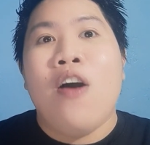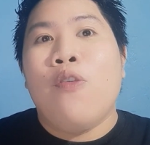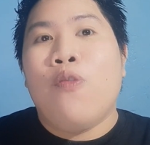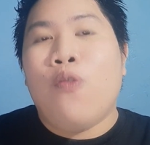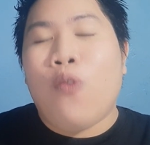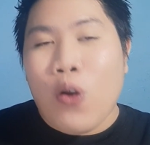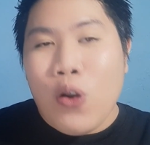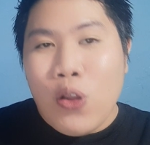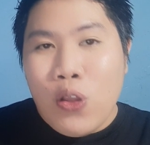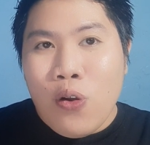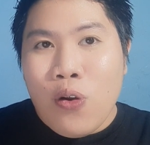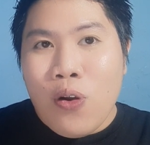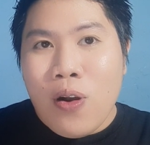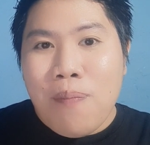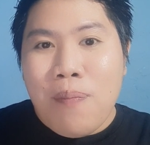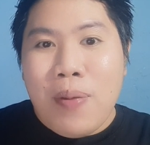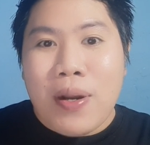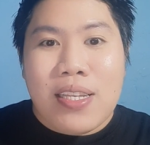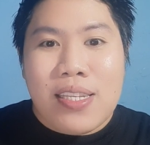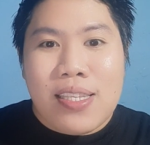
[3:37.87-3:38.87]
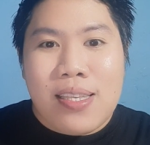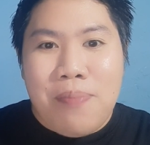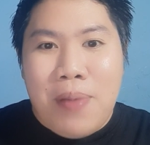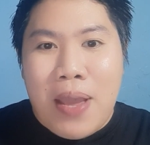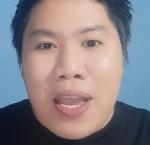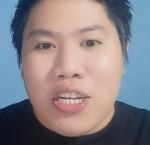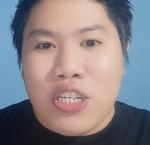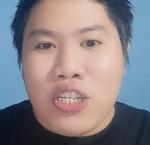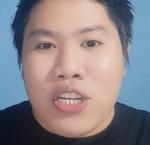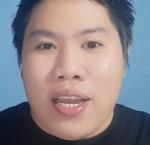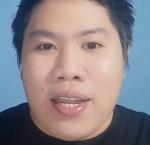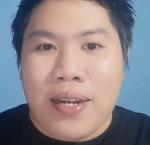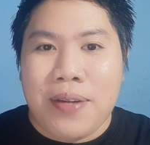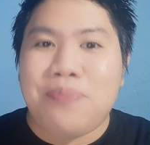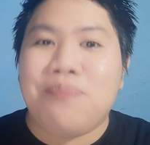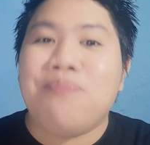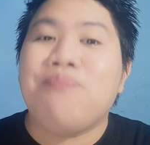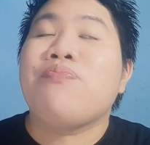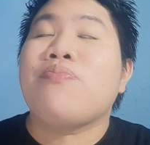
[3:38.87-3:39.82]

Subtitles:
for your participation.